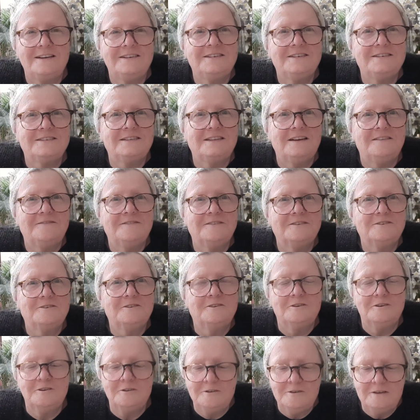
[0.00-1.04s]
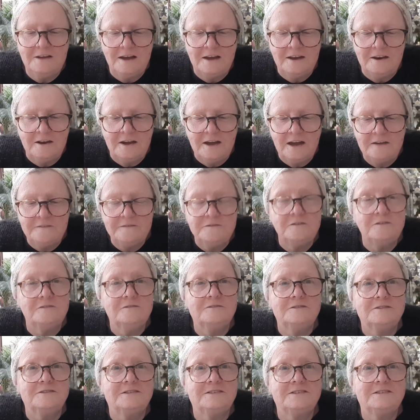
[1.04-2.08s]
I just love the girl, and I have
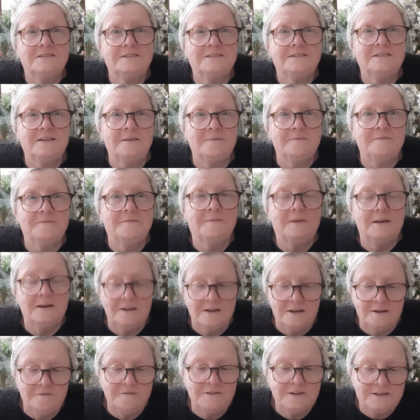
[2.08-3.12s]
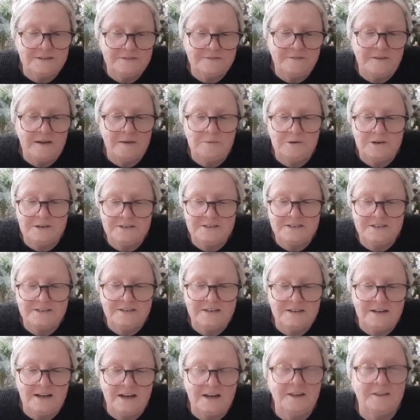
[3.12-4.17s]
used some of these fabrics
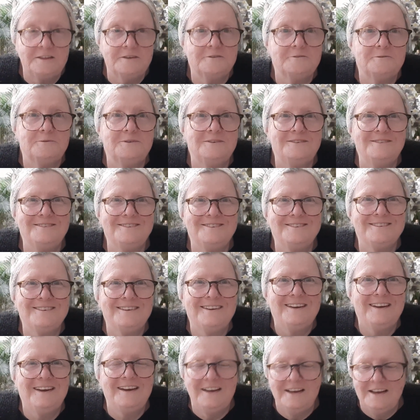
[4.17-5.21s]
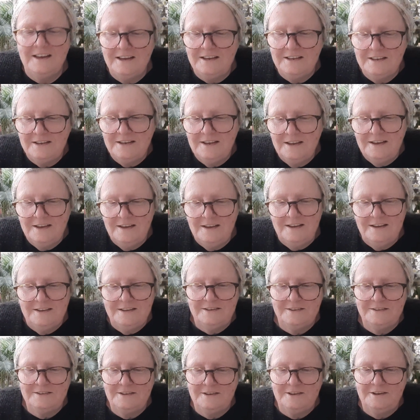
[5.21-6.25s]
in other quilts.
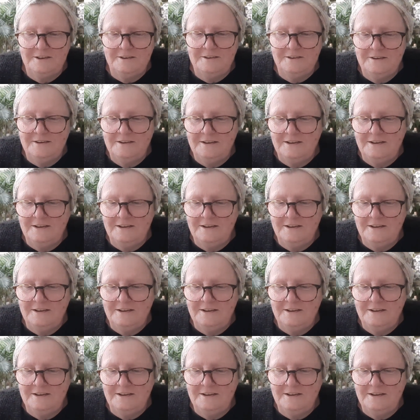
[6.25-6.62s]
So